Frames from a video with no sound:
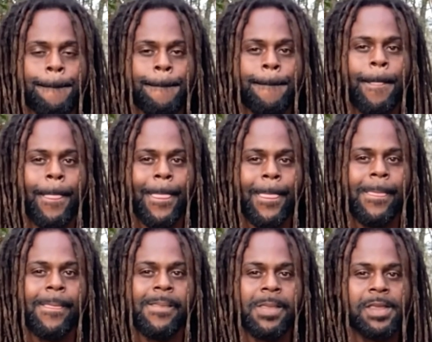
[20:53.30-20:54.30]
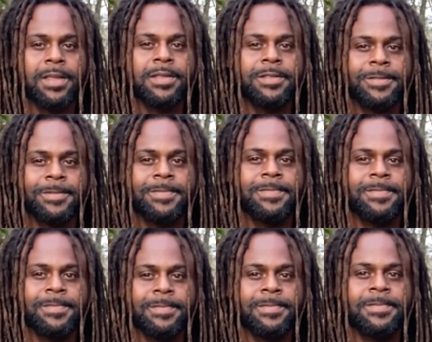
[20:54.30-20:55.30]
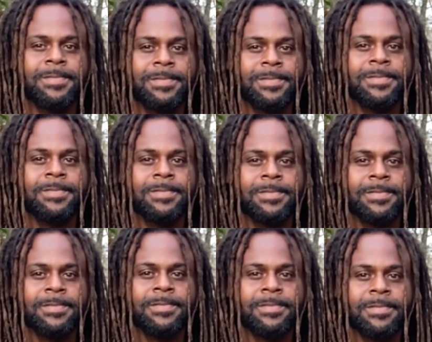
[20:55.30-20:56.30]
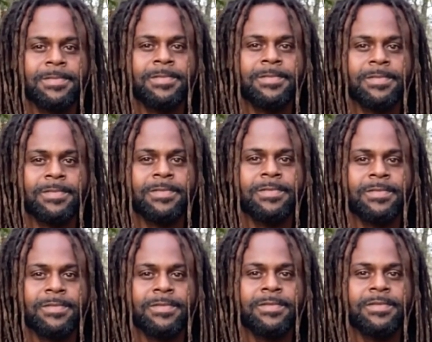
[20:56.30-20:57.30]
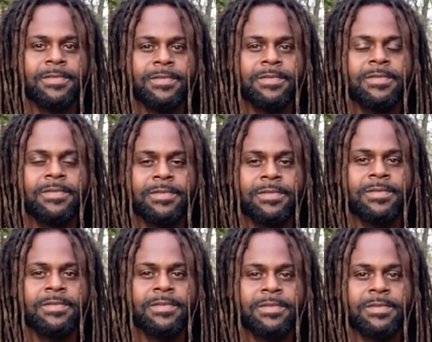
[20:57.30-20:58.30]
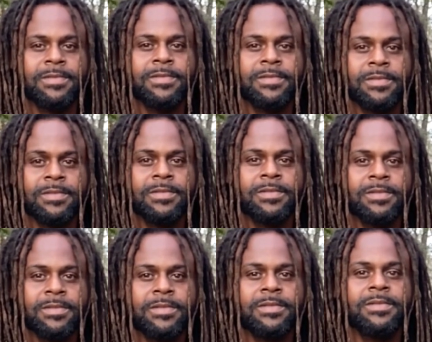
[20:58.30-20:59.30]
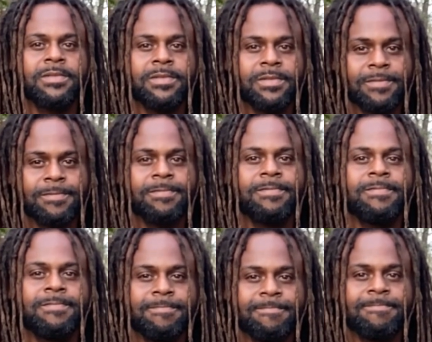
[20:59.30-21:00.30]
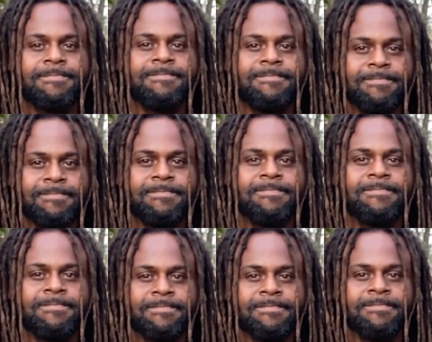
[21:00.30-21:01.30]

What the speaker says: This person isn't speaking.